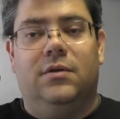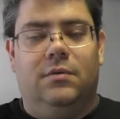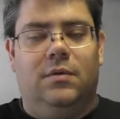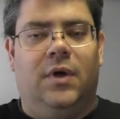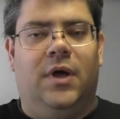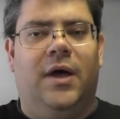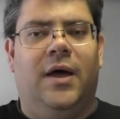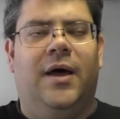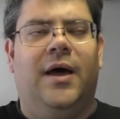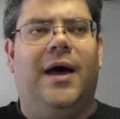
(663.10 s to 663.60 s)

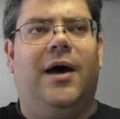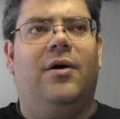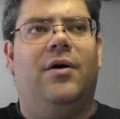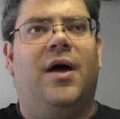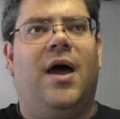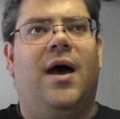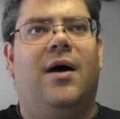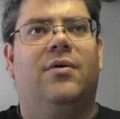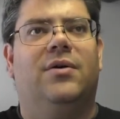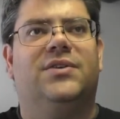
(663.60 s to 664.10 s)
uh, how,
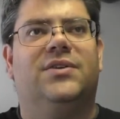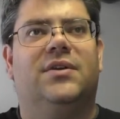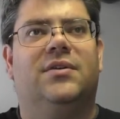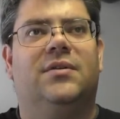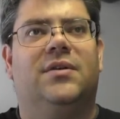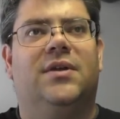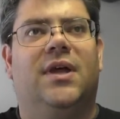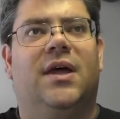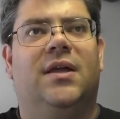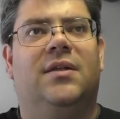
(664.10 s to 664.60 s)
how is it,
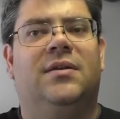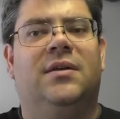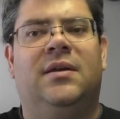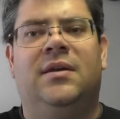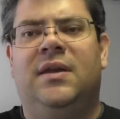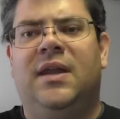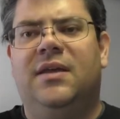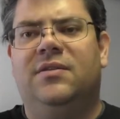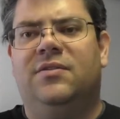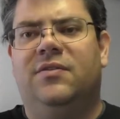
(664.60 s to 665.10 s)
uh,
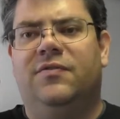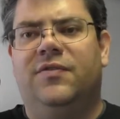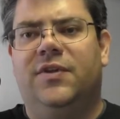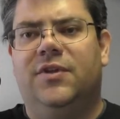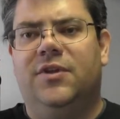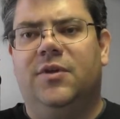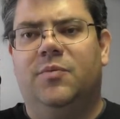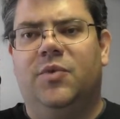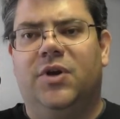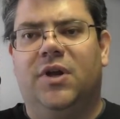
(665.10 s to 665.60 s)
Nathan
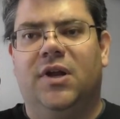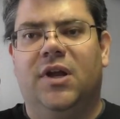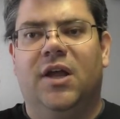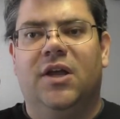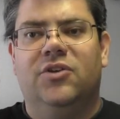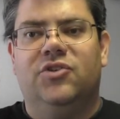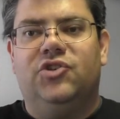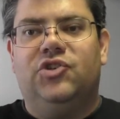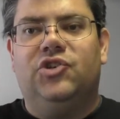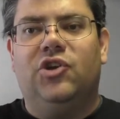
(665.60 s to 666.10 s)
Fillion put it,
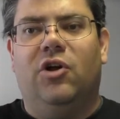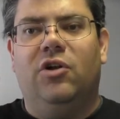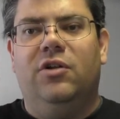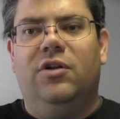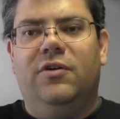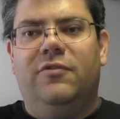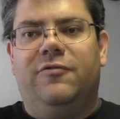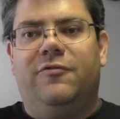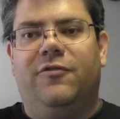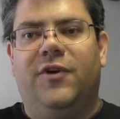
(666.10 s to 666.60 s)

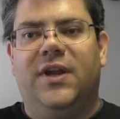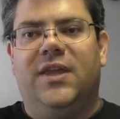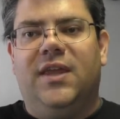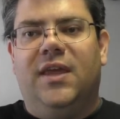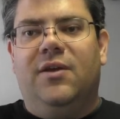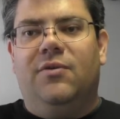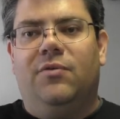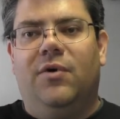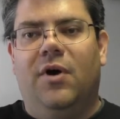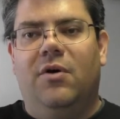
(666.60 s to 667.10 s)
solar
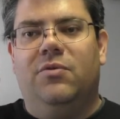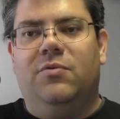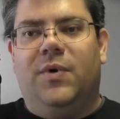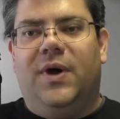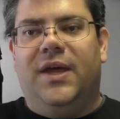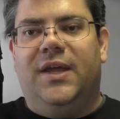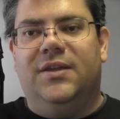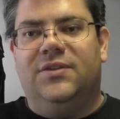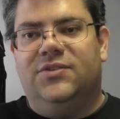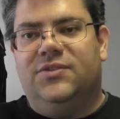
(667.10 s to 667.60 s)
freaking
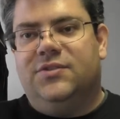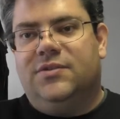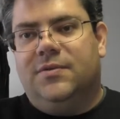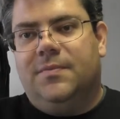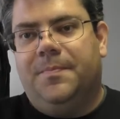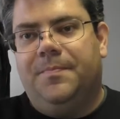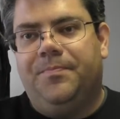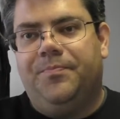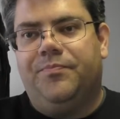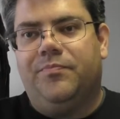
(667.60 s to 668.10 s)
roadways.
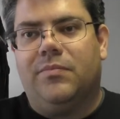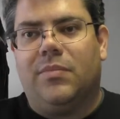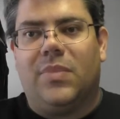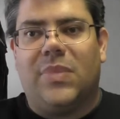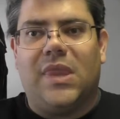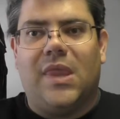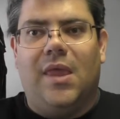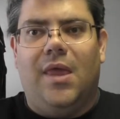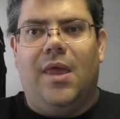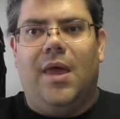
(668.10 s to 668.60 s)

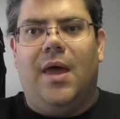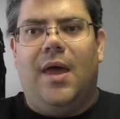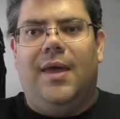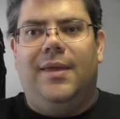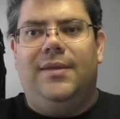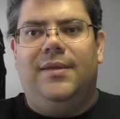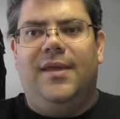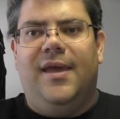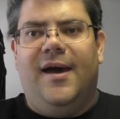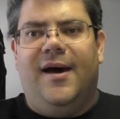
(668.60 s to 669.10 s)

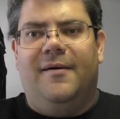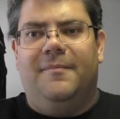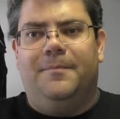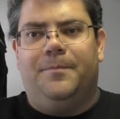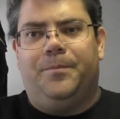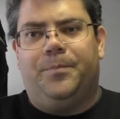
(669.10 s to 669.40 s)
Yeah.